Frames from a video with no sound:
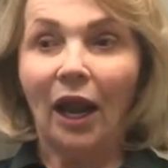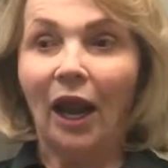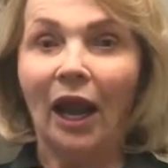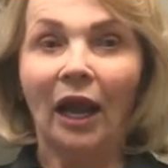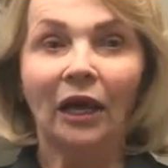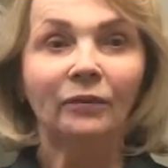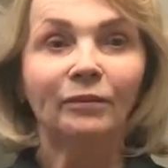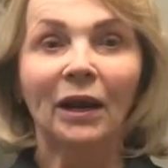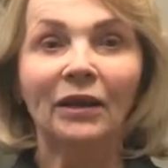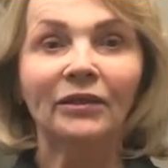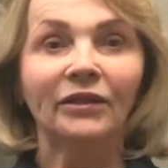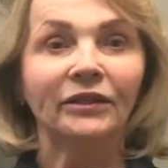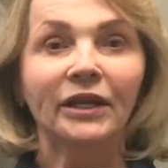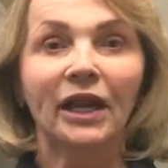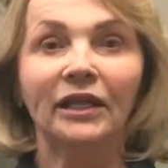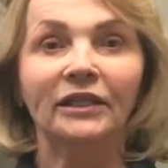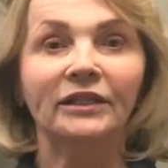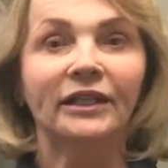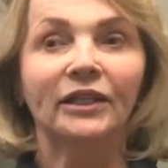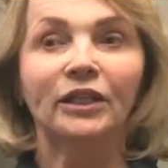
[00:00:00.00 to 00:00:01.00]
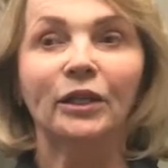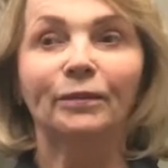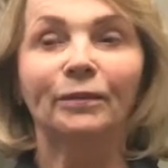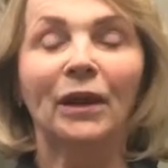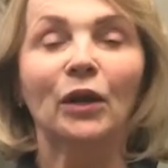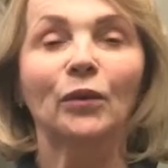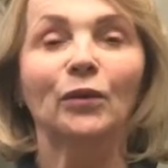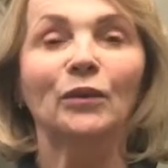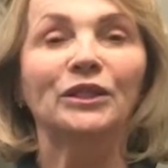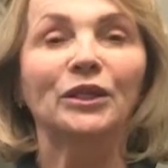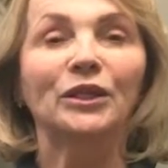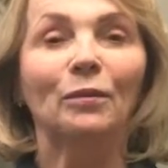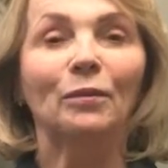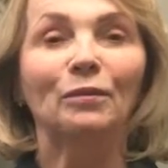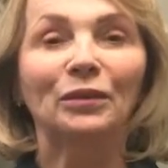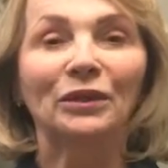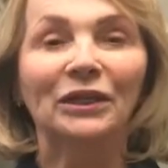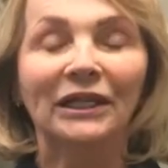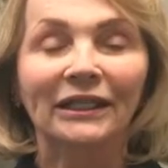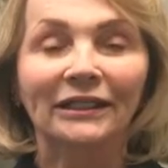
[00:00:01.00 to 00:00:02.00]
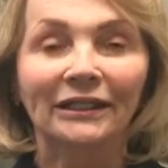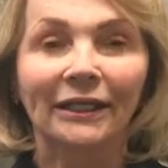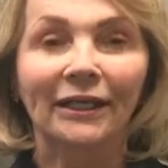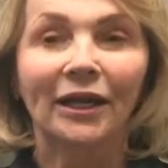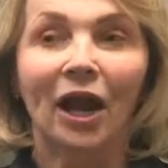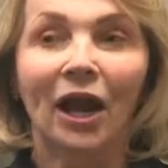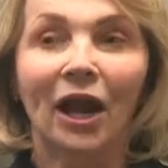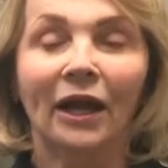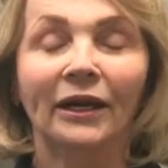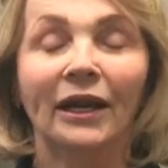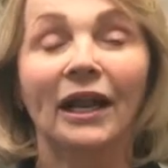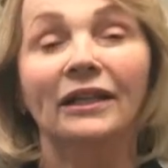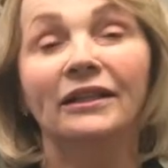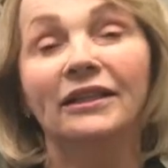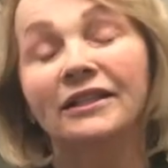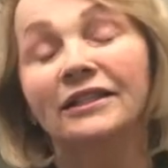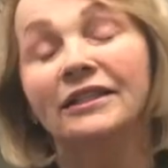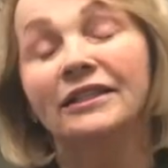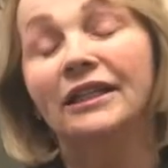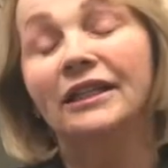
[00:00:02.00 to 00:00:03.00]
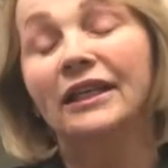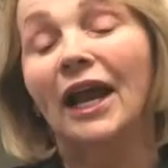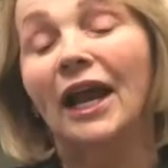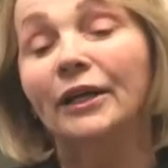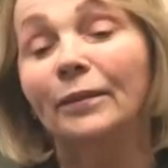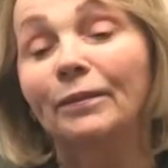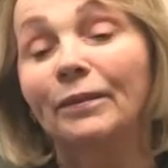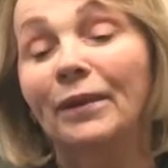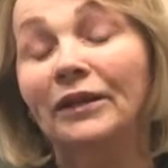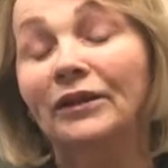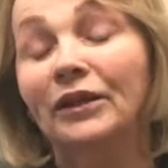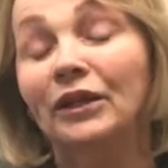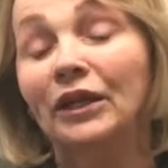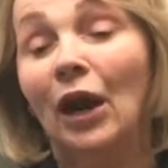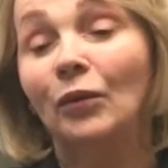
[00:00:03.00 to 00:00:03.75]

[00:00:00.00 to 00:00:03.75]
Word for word: And by the next day, the pain was completely gone. And this is the kind of pain that I